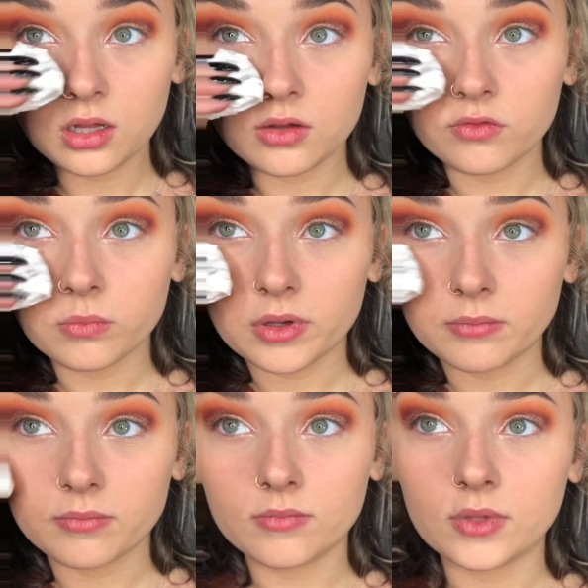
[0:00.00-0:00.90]
of my
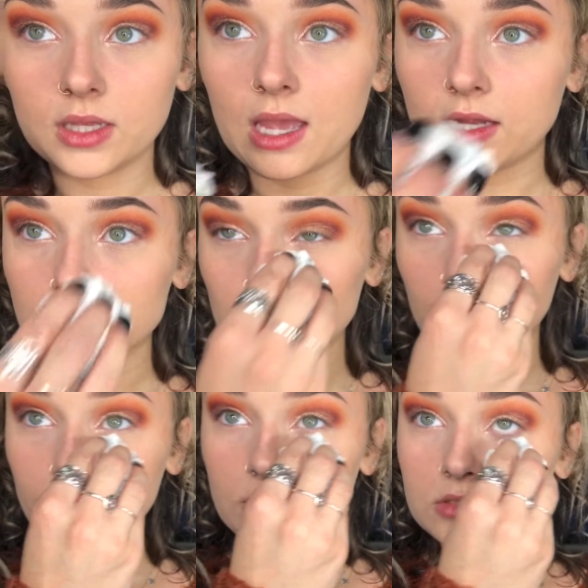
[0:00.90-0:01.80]
like actual
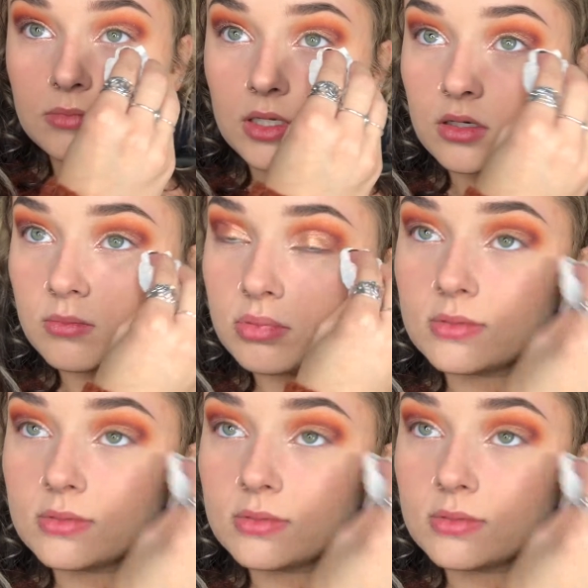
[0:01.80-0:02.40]
face makeup,